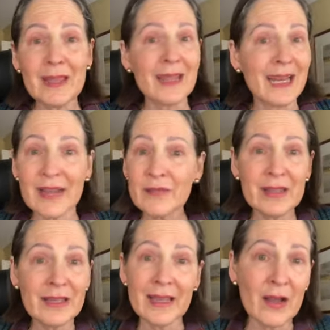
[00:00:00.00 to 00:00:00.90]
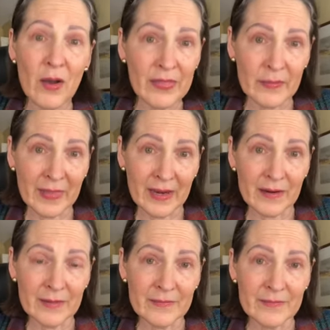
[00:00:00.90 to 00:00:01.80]
be that everything that got them
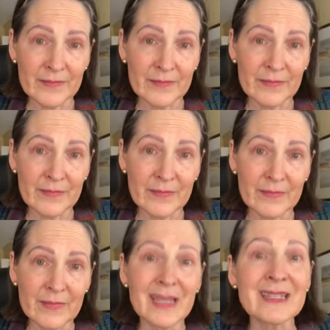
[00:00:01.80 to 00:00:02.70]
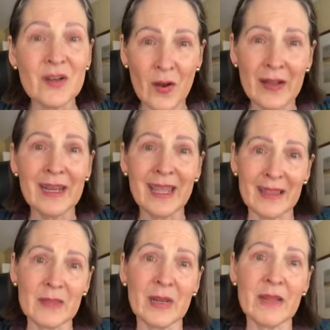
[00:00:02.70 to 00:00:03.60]
there is not going to
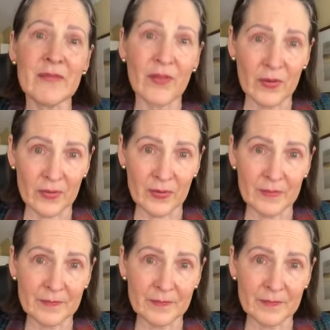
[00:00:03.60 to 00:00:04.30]
get them any farther.